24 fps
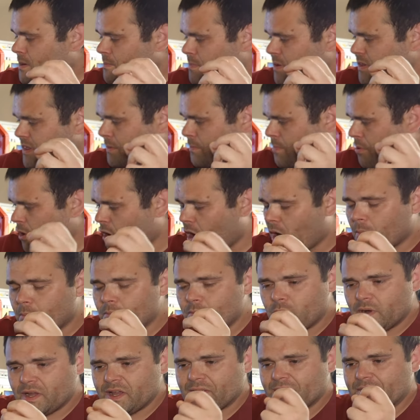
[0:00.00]
But the
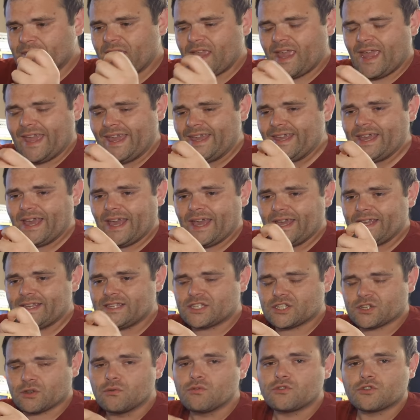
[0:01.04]
problem with the
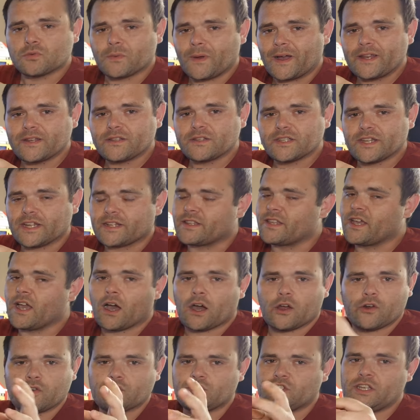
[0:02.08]
ASUS ones, like the
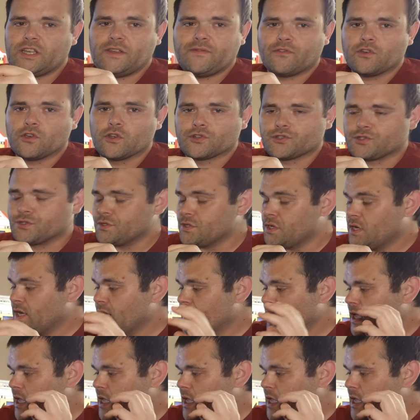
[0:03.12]
ROG version,